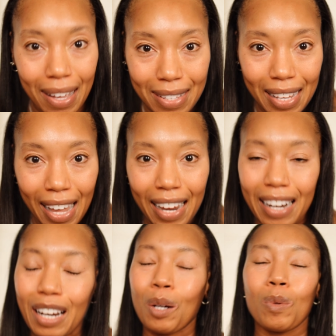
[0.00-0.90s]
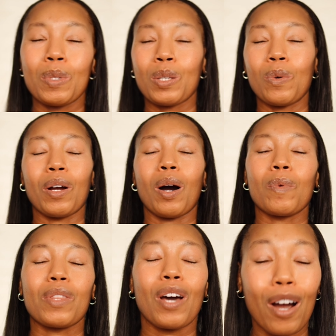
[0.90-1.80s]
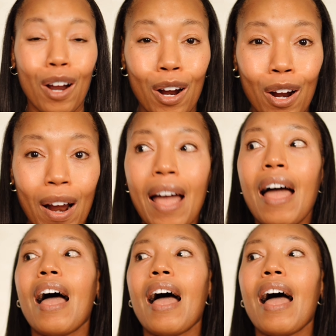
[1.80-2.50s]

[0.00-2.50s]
SA and hear what was going on with her